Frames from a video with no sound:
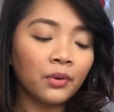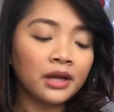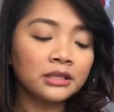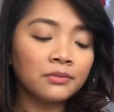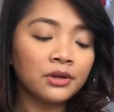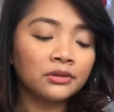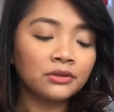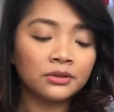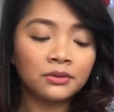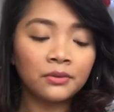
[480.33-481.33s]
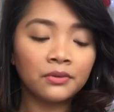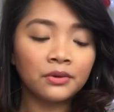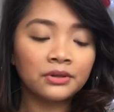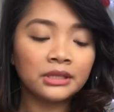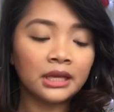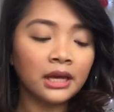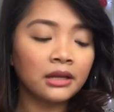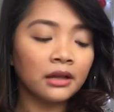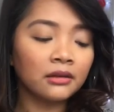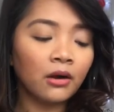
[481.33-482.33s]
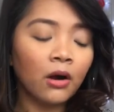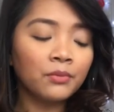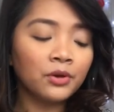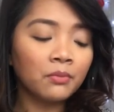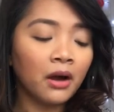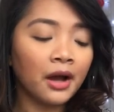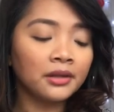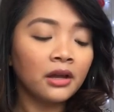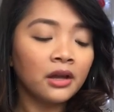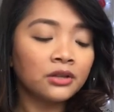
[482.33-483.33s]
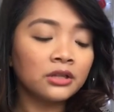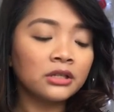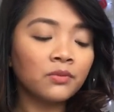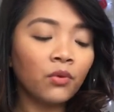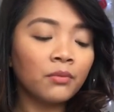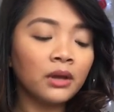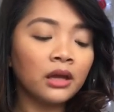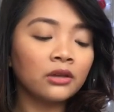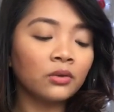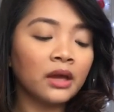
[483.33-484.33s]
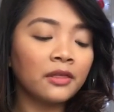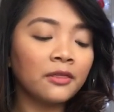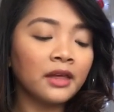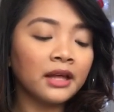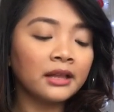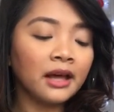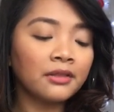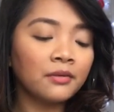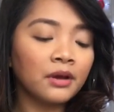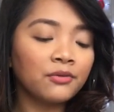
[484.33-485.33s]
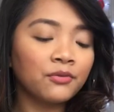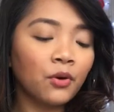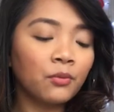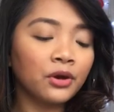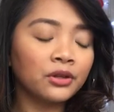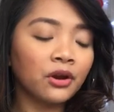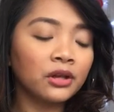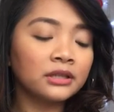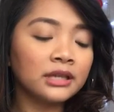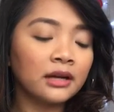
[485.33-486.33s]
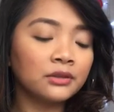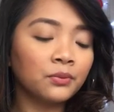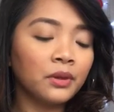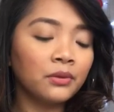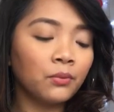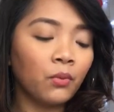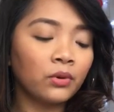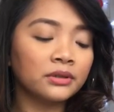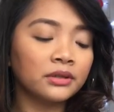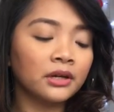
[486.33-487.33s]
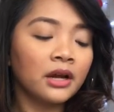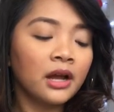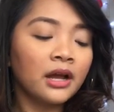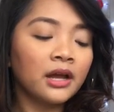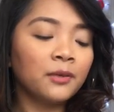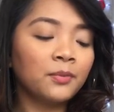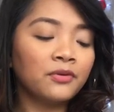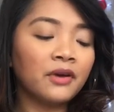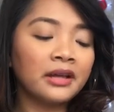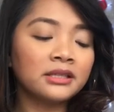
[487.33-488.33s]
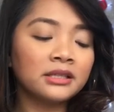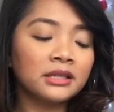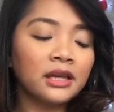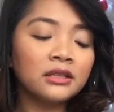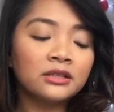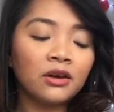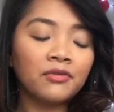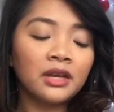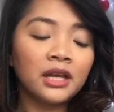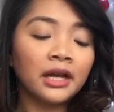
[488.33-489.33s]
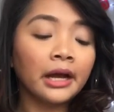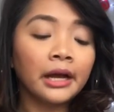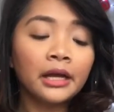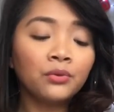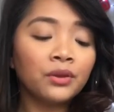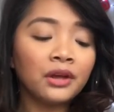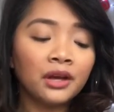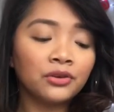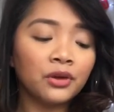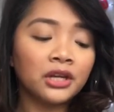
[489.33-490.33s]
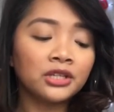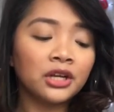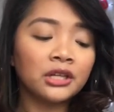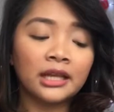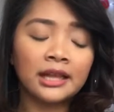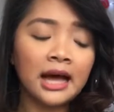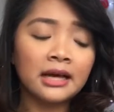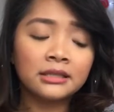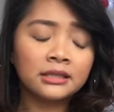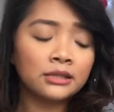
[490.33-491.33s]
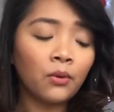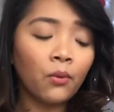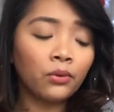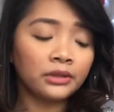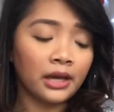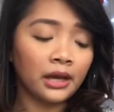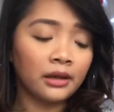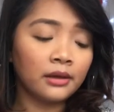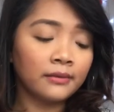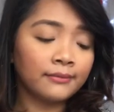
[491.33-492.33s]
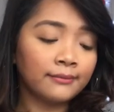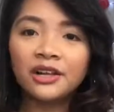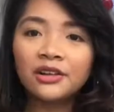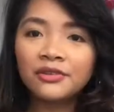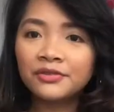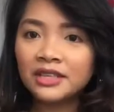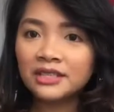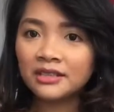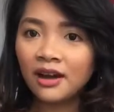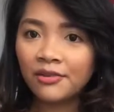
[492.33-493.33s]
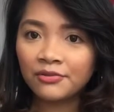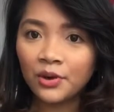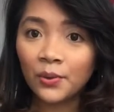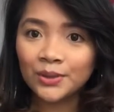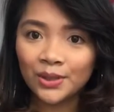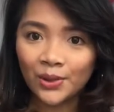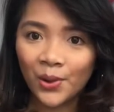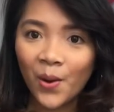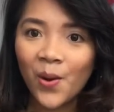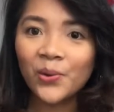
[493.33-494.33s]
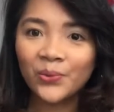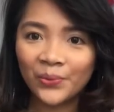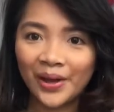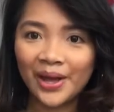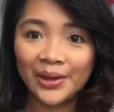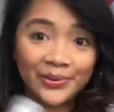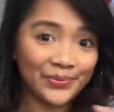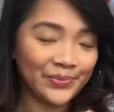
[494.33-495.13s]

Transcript: rice milk to soothe your skin and calm your mind, transforming into a thick, lathering foam on contact with water. It provides a skin-softening, clean with hydration that lasts all day. All of this stuff goes a long way.